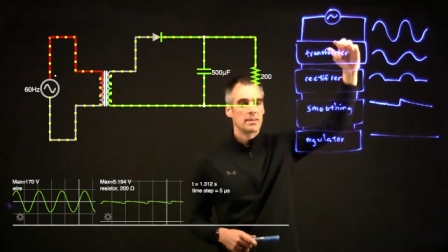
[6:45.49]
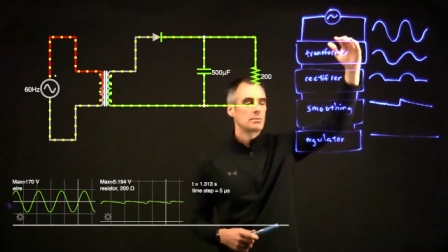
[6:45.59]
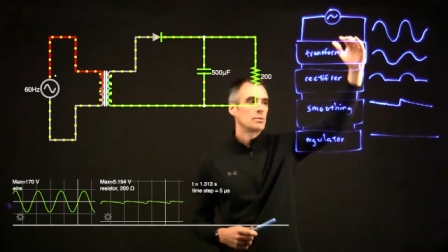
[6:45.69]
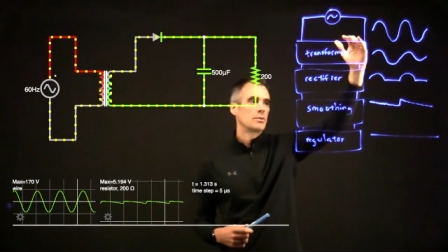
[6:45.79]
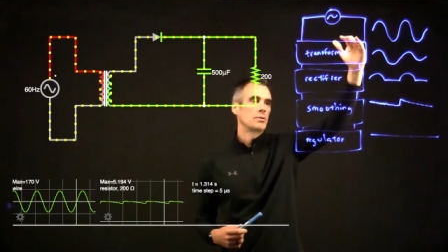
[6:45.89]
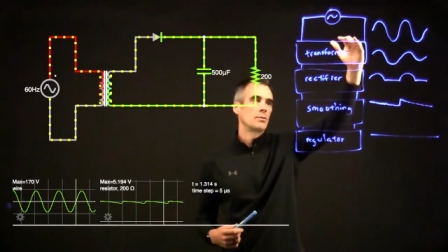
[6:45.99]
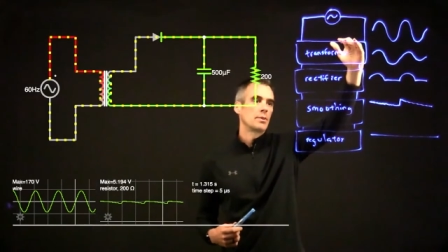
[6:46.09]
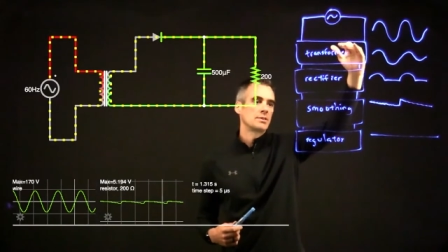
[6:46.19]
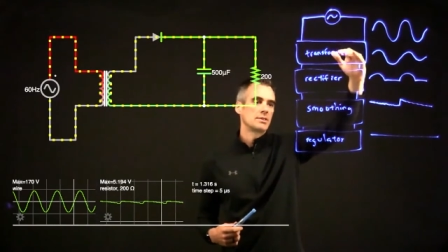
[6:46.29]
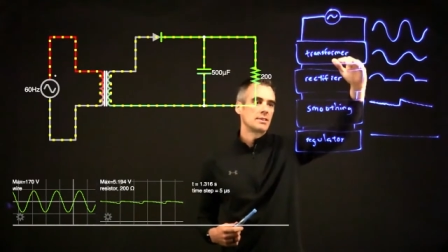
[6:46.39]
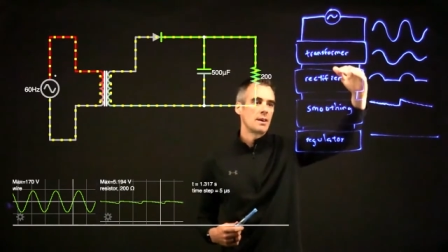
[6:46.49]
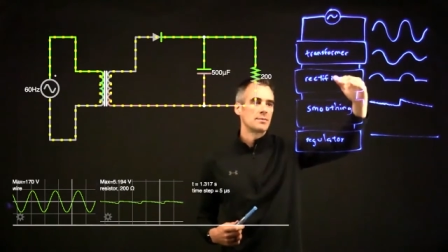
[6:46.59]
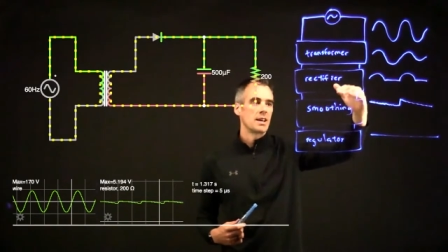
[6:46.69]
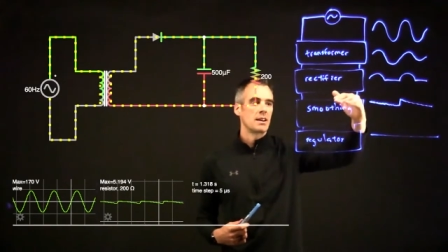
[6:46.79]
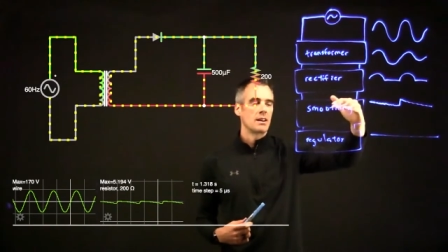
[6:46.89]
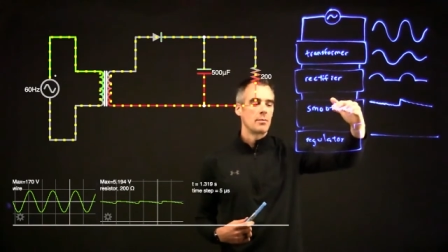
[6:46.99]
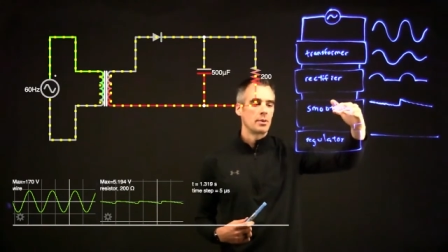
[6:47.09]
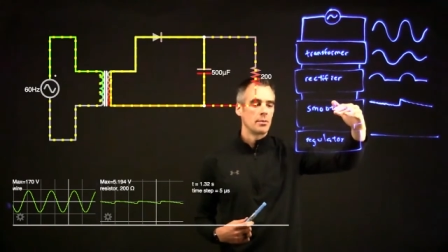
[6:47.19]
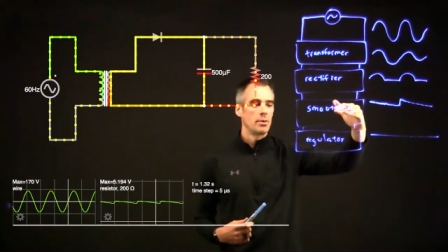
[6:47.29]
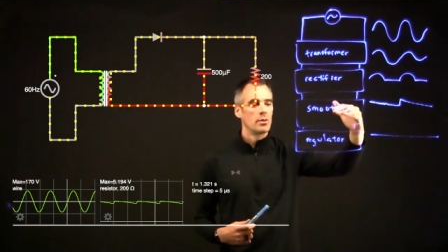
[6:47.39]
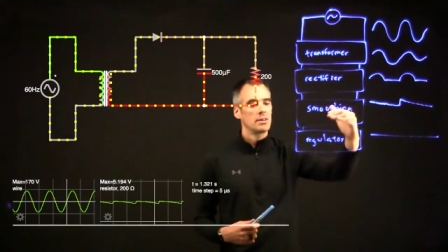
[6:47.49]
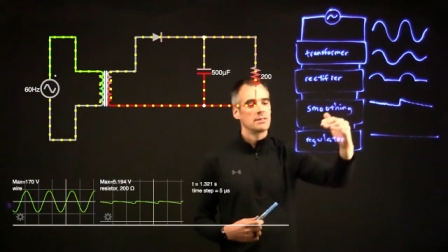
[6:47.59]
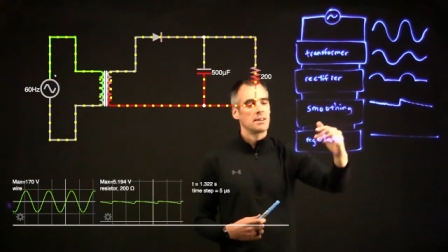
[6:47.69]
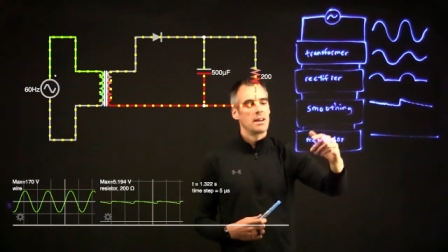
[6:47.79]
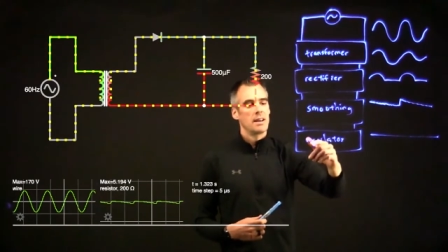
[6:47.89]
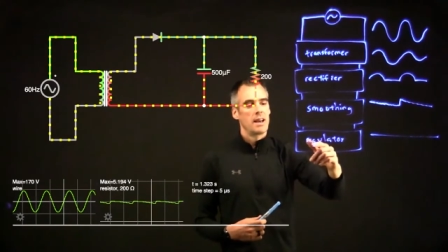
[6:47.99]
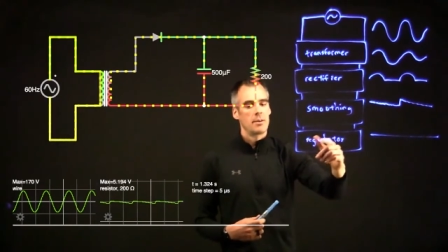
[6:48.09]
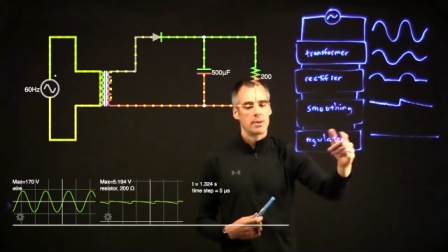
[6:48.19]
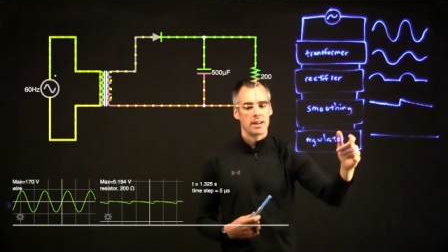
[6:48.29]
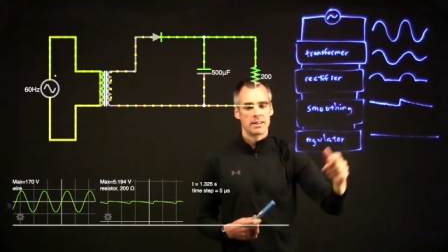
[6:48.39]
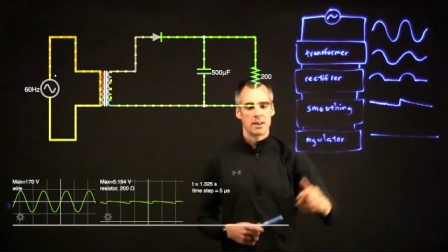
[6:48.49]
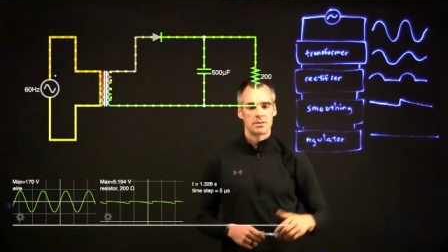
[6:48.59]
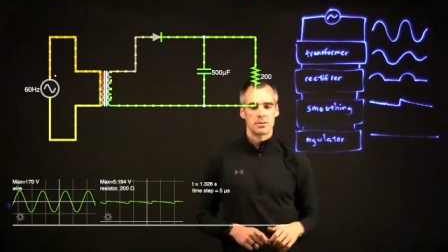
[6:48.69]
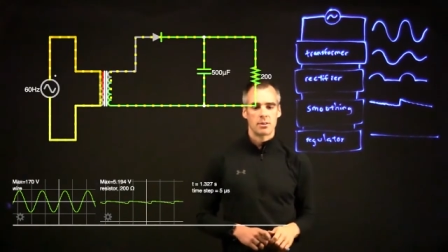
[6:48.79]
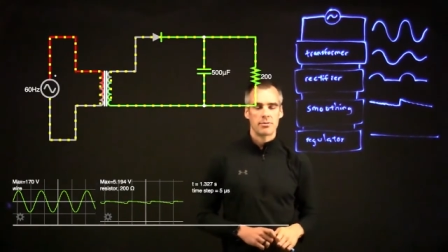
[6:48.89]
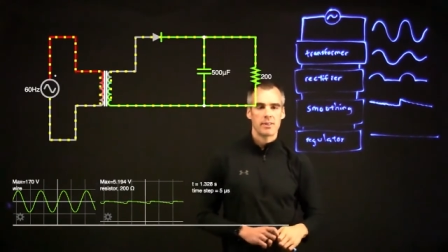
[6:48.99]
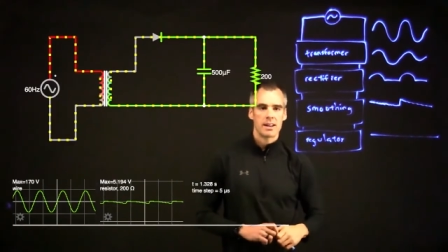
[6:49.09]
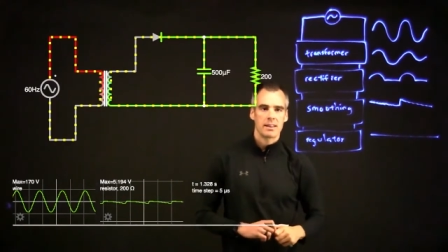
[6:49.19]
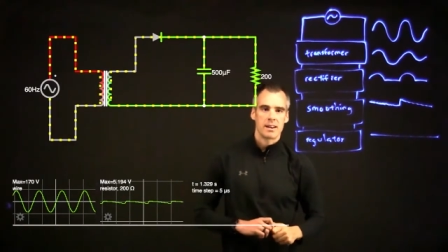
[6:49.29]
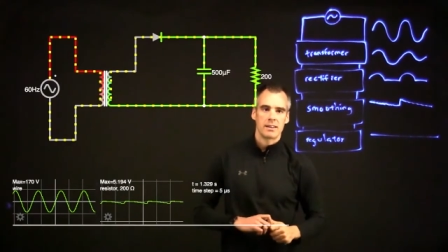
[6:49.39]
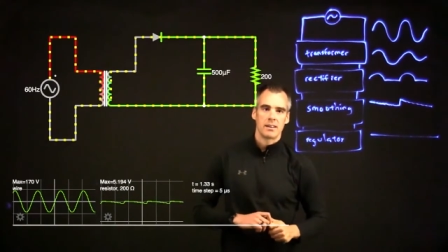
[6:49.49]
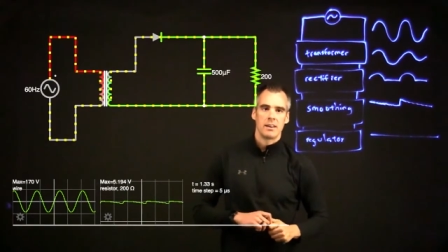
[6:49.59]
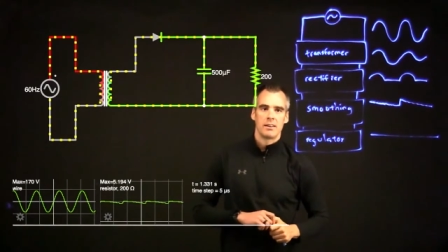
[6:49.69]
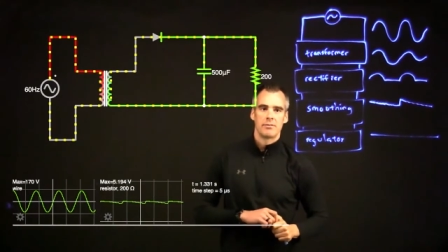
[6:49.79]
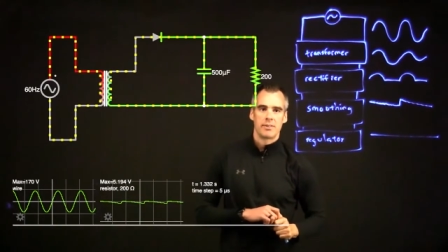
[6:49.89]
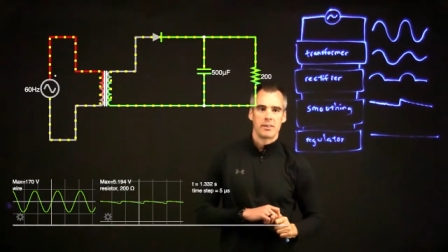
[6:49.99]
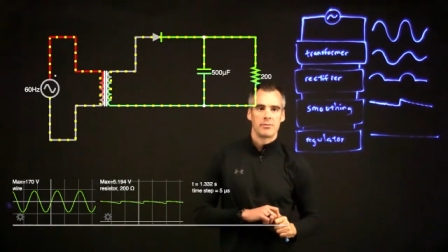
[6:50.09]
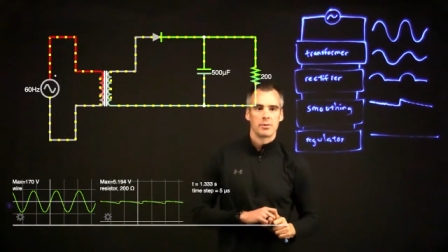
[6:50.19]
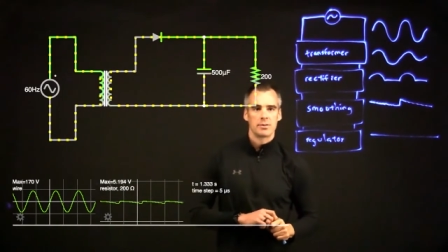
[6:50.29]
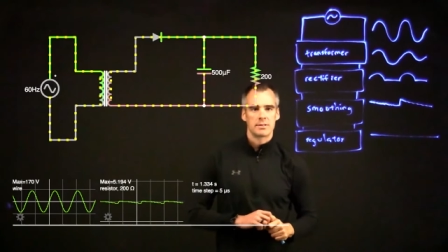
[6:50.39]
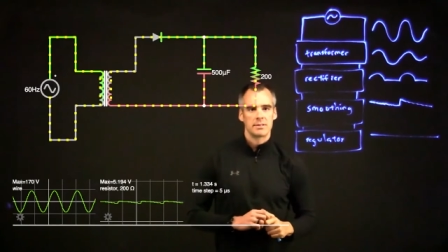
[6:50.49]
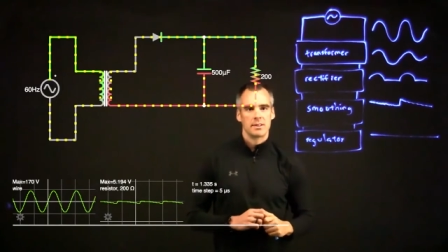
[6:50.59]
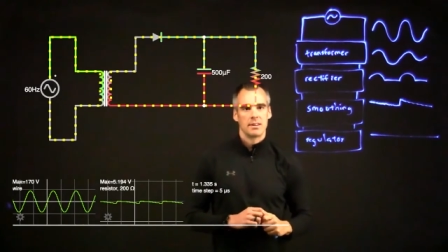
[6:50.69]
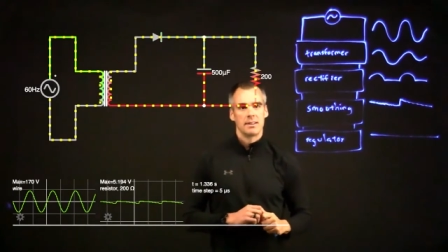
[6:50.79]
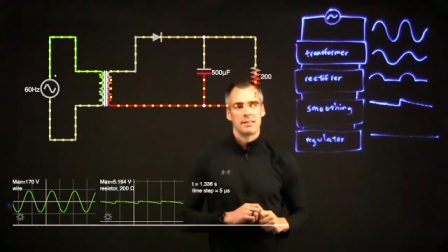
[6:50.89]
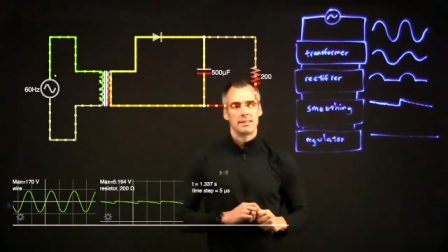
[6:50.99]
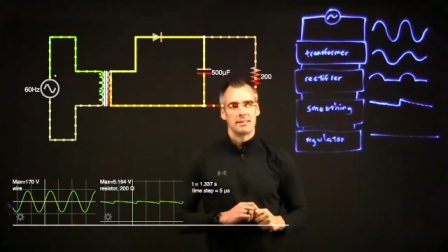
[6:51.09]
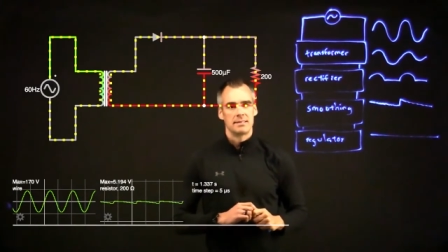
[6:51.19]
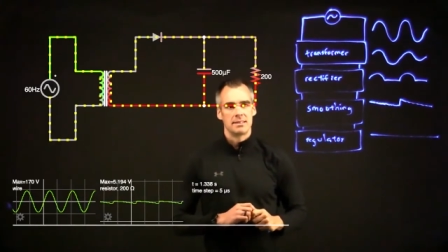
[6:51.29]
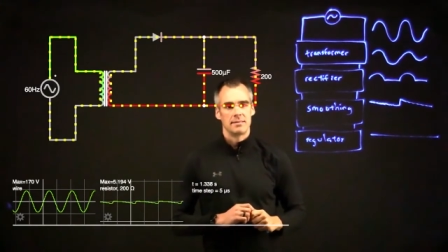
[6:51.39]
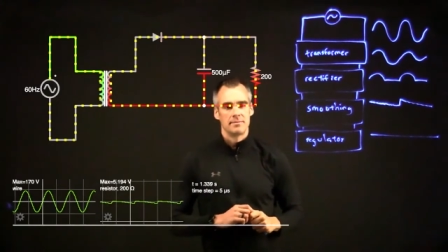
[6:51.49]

We went through a bunch of steps, add a couple components, and we get down to our flatlined 5 volts DC,